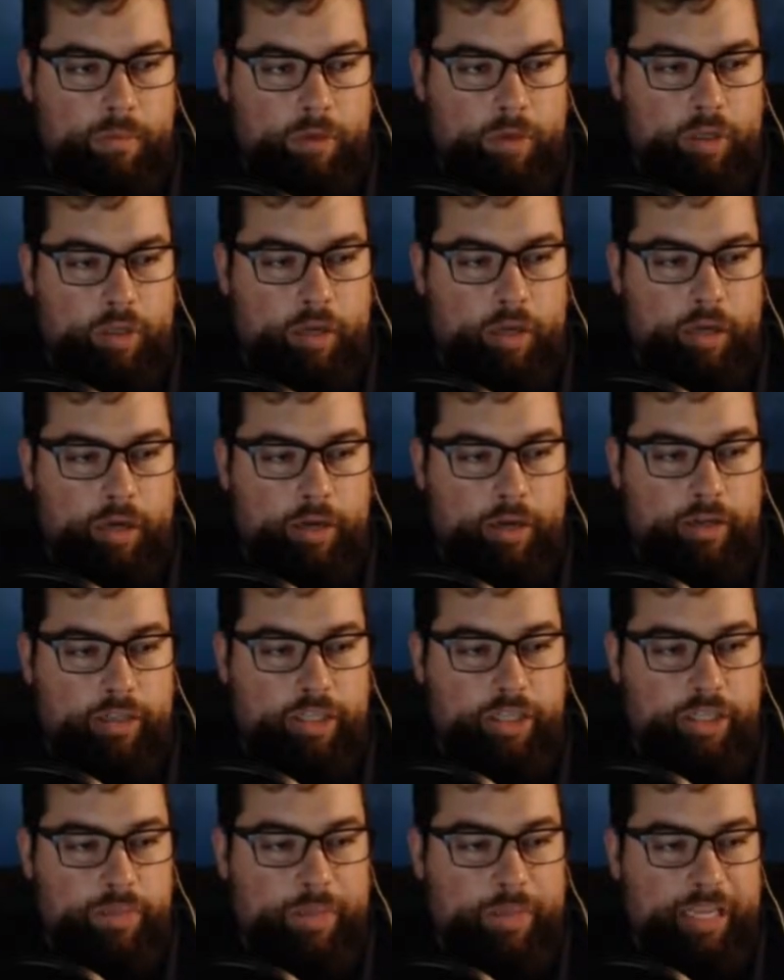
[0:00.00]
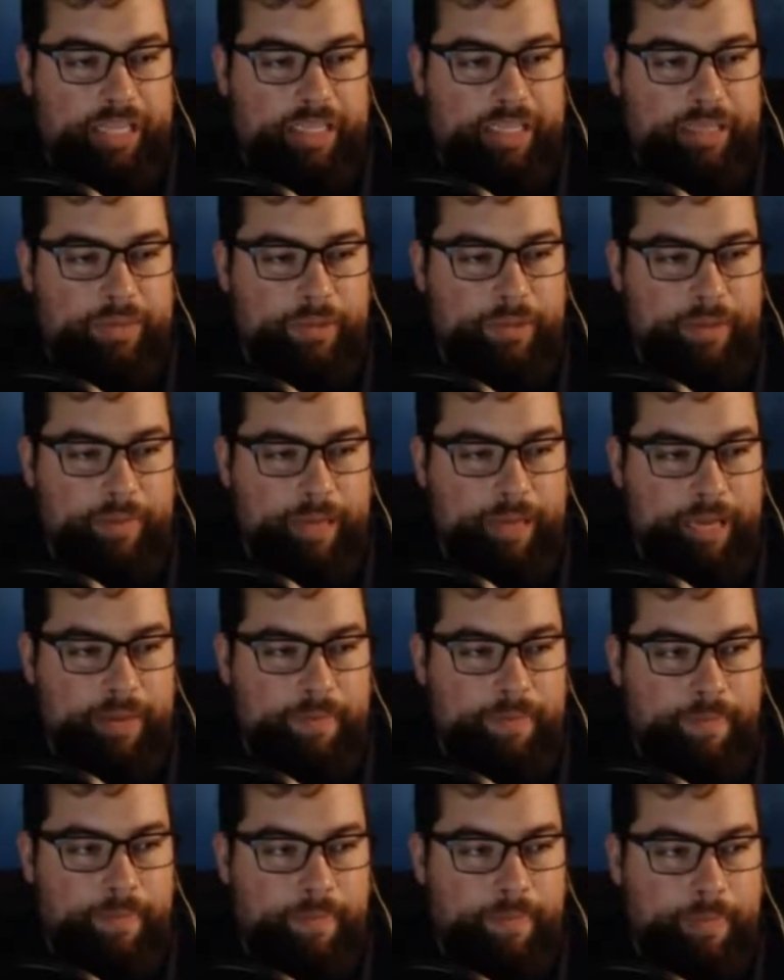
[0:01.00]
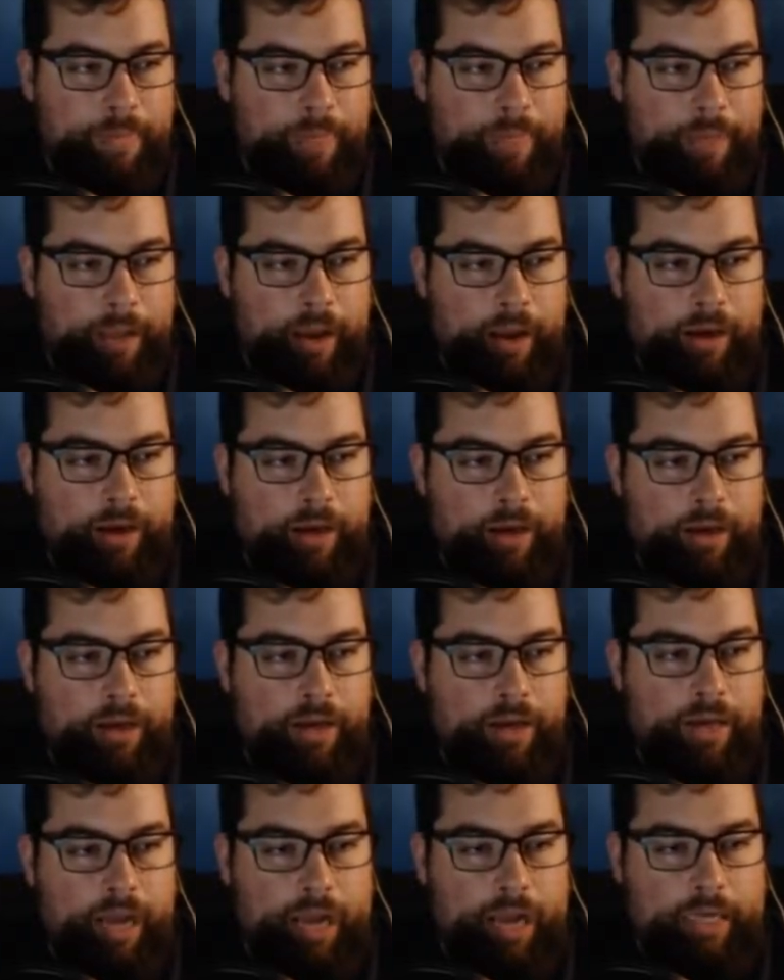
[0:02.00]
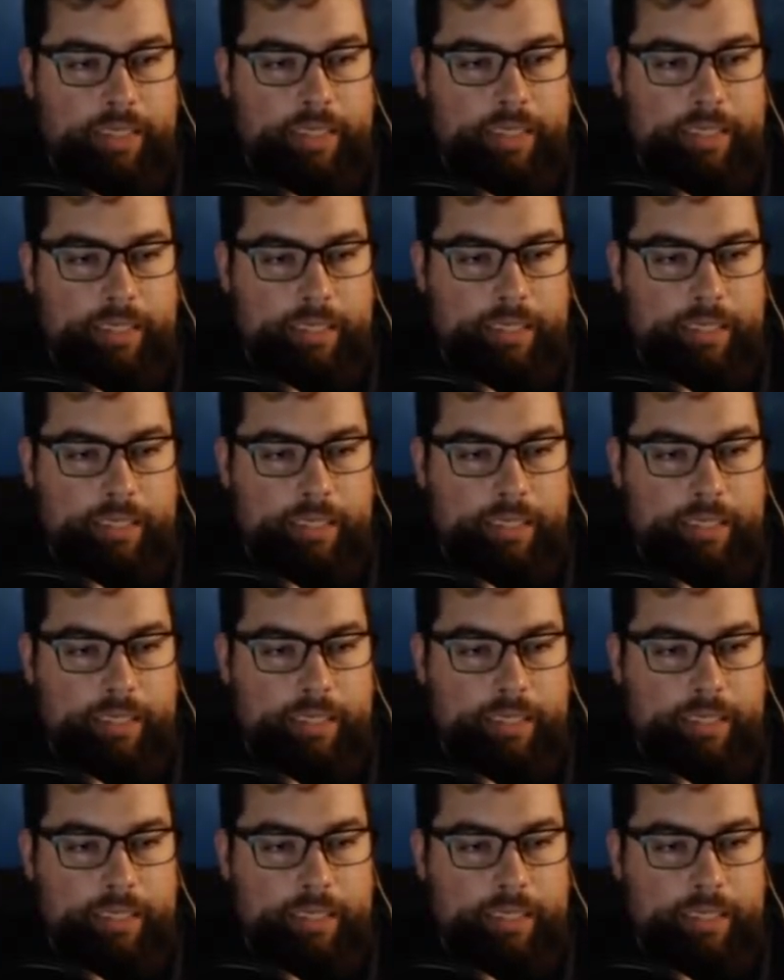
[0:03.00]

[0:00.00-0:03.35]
Look at her, she spins with me. Alright, good night.